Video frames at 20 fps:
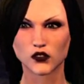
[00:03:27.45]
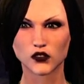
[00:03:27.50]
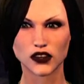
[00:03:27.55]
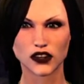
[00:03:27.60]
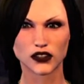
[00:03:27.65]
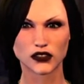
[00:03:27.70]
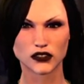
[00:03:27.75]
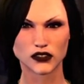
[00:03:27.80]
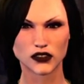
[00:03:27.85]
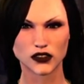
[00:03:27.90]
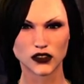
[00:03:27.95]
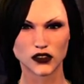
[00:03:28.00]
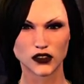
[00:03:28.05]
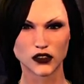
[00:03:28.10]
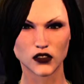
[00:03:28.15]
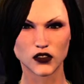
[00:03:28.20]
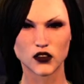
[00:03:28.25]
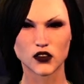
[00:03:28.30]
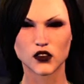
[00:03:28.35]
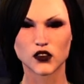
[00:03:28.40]
Yes,
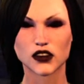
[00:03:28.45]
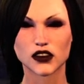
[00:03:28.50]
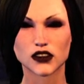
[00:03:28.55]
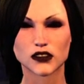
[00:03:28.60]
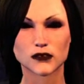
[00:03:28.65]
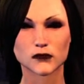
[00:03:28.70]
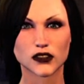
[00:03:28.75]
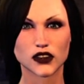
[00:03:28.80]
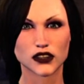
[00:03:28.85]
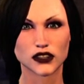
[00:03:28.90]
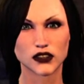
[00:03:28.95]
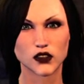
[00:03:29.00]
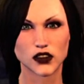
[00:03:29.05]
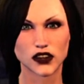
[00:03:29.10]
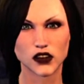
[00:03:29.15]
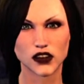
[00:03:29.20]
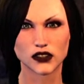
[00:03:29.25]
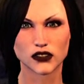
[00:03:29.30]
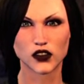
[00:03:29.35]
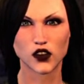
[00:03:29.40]
you can keep any
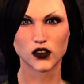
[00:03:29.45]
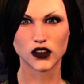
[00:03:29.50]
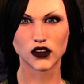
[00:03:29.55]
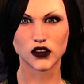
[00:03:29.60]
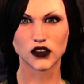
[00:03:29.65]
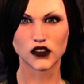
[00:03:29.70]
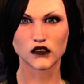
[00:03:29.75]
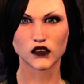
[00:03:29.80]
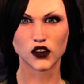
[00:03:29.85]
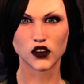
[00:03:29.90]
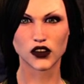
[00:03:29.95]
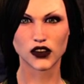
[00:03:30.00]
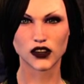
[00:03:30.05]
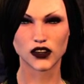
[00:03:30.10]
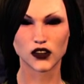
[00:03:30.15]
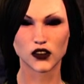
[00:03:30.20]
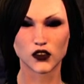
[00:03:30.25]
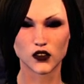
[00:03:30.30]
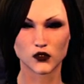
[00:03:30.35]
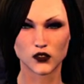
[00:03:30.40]
relics you recover
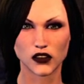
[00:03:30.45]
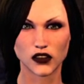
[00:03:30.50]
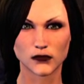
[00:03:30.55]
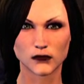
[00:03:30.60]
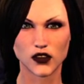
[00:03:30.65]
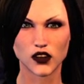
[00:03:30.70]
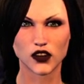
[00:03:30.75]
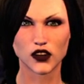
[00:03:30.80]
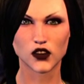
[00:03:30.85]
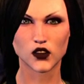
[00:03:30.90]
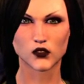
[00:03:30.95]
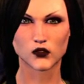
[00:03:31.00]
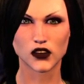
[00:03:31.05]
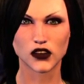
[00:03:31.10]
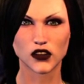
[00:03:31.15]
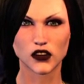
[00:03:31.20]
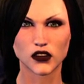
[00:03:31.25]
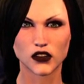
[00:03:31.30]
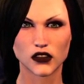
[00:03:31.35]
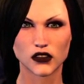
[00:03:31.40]
and do with them what you
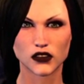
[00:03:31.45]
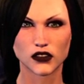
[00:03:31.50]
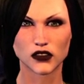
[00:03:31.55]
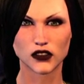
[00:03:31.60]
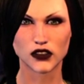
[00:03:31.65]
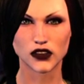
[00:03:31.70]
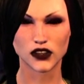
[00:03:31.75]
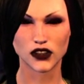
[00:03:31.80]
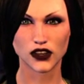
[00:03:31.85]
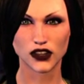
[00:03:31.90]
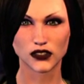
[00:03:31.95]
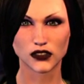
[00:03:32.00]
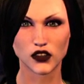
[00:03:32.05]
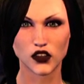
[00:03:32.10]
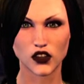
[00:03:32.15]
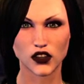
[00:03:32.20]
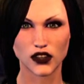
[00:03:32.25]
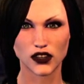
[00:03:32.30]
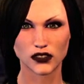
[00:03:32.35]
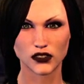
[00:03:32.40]
will. The
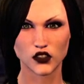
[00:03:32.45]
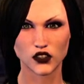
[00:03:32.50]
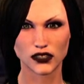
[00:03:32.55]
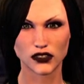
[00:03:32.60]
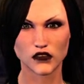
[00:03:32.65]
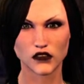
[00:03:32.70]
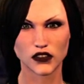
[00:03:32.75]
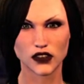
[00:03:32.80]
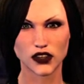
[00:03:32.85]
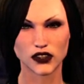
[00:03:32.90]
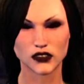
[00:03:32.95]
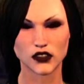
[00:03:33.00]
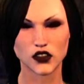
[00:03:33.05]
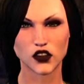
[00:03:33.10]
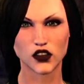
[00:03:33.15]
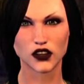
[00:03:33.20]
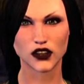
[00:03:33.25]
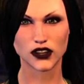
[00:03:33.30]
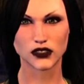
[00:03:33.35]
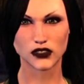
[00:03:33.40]
Circle's chief
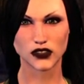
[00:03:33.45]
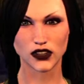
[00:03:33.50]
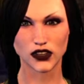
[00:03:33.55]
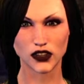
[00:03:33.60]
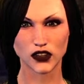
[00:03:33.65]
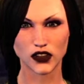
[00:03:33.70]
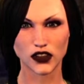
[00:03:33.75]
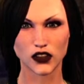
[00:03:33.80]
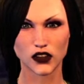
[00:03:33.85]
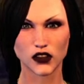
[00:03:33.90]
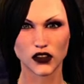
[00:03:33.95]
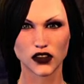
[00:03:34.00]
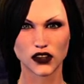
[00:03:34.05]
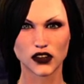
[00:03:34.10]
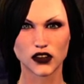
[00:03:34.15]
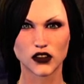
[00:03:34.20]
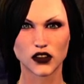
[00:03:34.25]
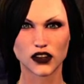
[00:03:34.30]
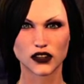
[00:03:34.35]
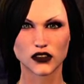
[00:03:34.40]
concern is
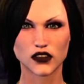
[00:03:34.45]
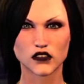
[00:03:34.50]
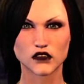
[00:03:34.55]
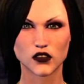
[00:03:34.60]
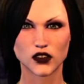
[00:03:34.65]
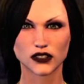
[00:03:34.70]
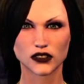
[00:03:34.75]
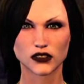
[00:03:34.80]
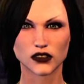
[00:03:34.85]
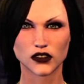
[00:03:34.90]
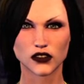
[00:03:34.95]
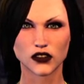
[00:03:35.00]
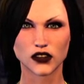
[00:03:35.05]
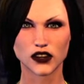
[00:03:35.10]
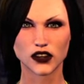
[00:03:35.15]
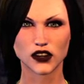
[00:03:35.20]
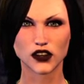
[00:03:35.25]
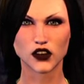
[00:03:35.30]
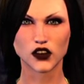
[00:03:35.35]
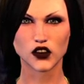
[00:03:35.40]
cataloging the discoveries
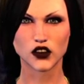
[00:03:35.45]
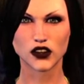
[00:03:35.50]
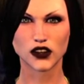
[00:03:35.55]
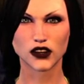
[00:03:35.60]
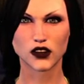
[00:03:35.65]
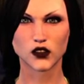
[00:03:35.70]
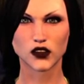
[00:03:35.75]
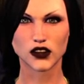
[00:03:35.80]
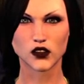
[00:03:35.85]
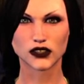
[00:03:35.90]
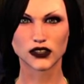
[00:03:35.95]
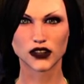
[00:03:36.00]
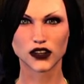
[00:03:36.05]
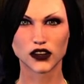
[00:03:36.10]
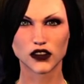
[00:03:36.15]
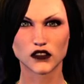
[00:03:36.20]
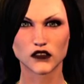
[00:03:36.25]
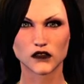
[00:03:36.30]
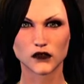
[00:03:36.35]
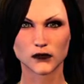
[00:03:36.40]
and learning what we
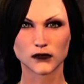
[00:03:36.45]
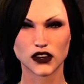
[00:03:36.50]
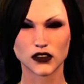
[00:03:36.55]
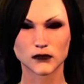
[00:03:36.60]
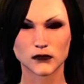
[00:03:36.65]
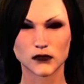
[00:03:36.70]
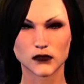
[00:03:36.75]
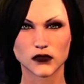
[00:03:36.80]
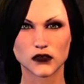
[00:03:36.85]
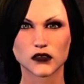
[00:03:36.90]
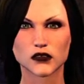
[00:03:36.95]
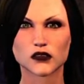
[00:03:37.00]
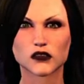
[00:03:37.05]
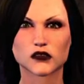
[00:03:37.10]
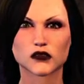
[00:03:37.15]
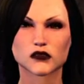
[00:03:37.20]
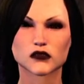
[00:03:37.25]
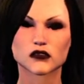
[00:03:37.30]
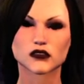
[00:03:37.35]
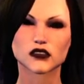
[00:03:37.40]
can from them.
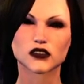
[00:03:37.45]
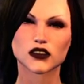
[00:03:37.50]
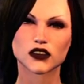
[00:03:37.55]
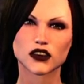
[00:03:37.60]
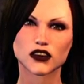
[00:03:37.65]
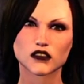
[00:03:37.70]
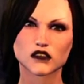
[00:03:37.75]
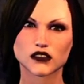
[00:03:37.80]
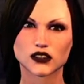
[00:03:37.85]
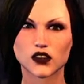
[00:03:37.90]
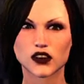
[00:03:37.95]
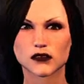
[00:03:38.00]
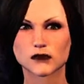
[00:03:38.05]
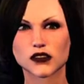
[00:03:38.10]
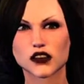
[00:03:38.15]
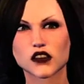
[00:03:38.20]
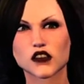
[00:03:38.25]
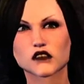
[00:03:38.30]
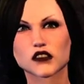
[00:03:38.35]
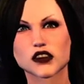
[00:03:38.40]
Everyone
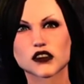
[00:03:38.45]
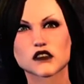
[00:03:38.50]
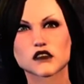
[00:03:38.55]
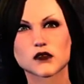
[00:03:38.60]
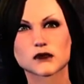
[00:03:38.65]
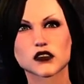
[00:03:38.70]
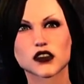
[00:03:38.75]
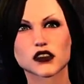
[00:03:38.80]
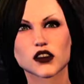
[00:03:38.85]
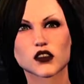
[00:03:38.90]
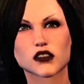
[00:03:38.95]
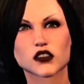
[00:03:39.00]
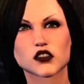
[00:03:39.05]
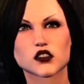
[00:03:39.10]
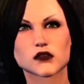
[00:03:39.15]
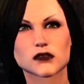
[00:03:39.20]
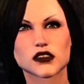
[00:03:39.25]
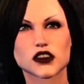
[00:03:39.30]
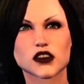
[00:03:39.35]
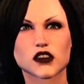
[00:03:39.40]
benefits from the
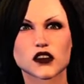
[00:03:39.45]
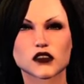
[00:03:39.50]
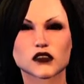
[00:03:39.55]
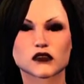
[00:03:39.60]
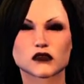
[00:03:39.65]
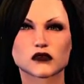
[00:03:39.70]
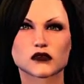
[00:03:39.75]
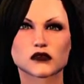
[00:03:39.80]
arrangement.